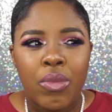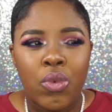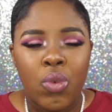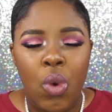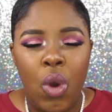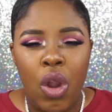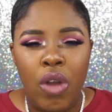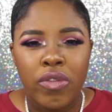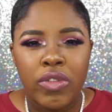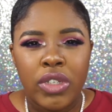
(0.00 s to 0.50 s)

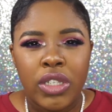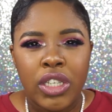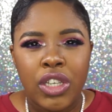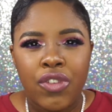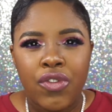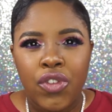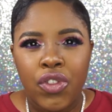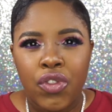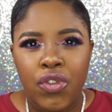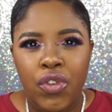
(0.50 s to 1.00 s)
warranty
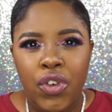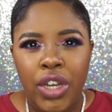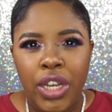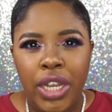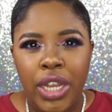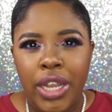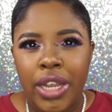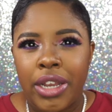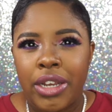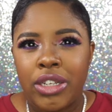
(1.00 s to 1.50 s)
for 3
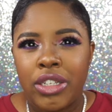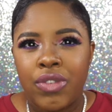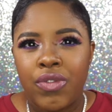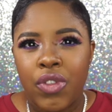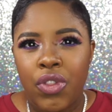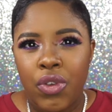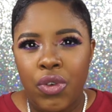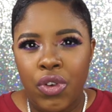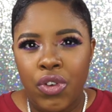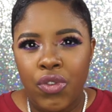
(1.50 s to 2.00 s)
years for
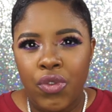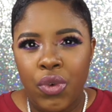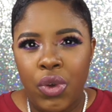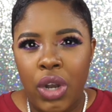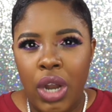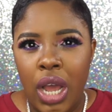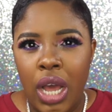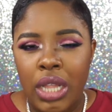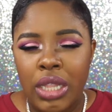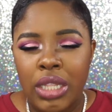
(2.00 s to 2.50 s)

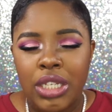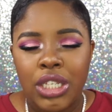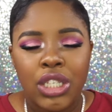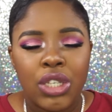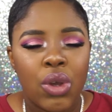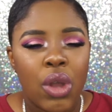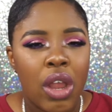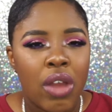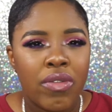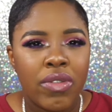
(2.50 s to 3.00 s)
$34,
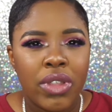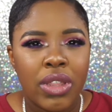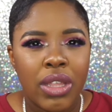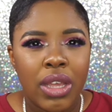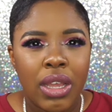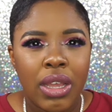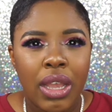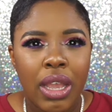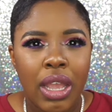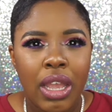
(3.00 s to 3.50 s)
so
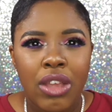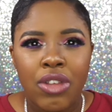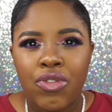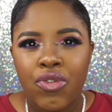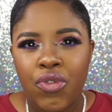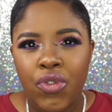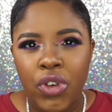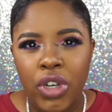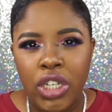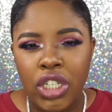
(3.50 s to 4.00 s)
everything, and
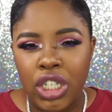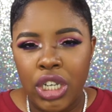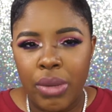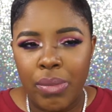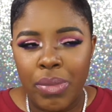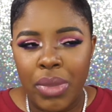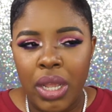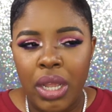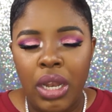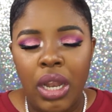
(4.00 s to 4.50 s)
free
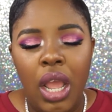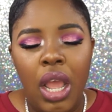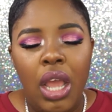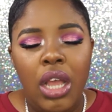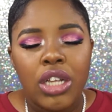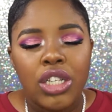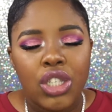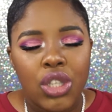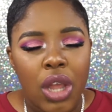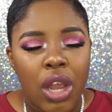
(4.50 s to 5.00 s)
shipping,
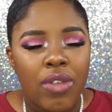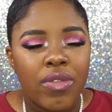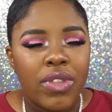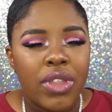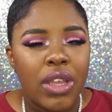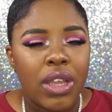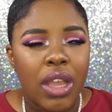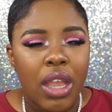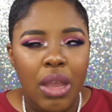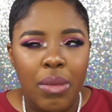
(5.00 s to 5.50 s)
so
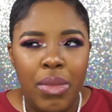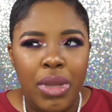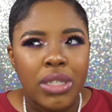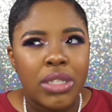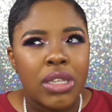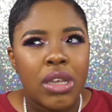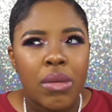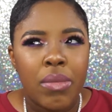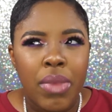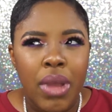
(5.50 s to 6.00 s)
everything came
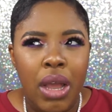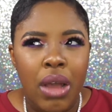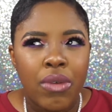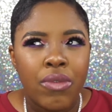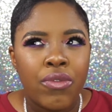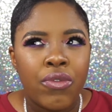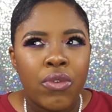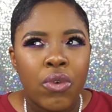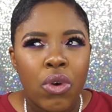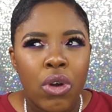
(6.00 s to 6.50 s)
out to
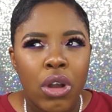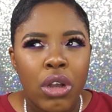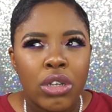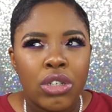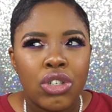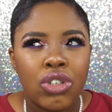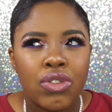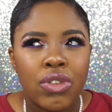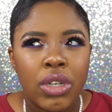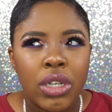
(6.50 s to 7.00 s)
about
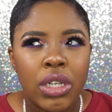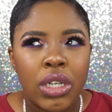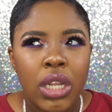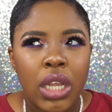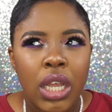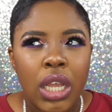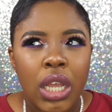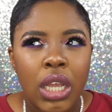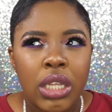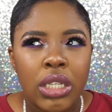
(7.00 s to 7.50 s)

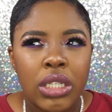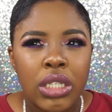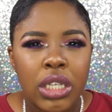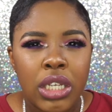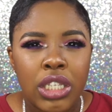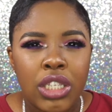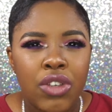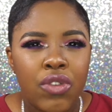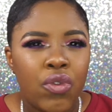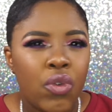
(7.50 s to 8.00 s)

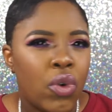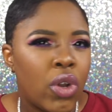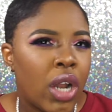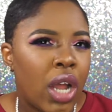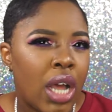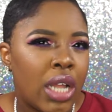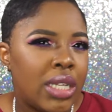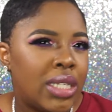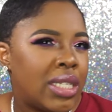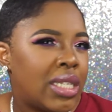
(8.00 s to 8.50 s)

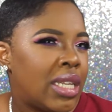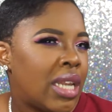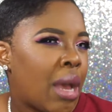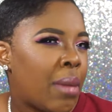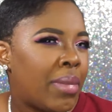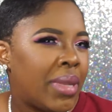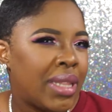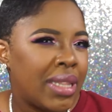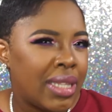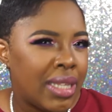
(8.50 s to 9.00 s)
$464 and
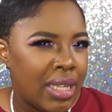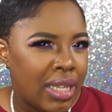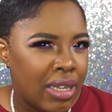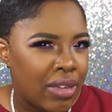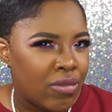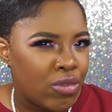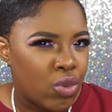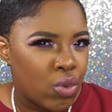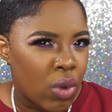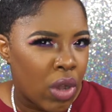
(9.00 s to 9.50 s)
I
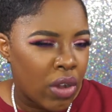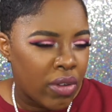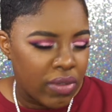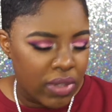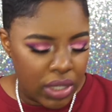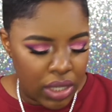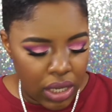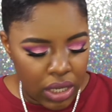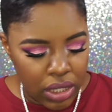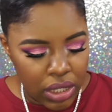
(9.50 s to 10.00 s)
believe 12
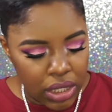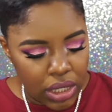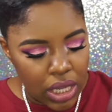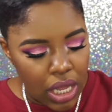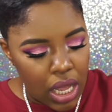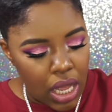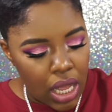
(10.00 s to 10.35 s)
cents.